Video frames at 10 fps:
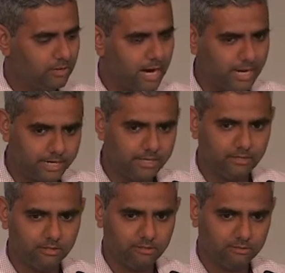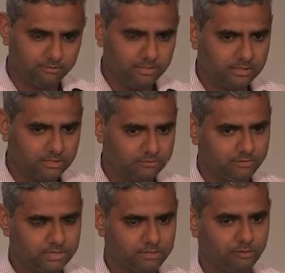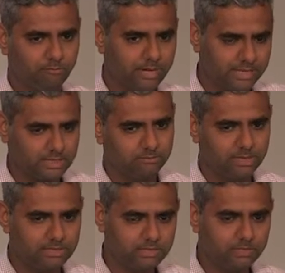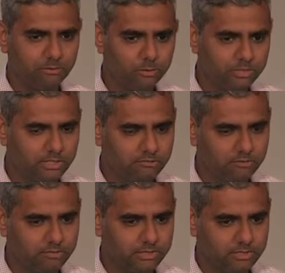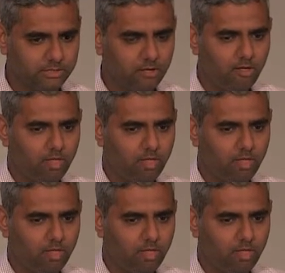adding the features which sort of maximizes the mutual information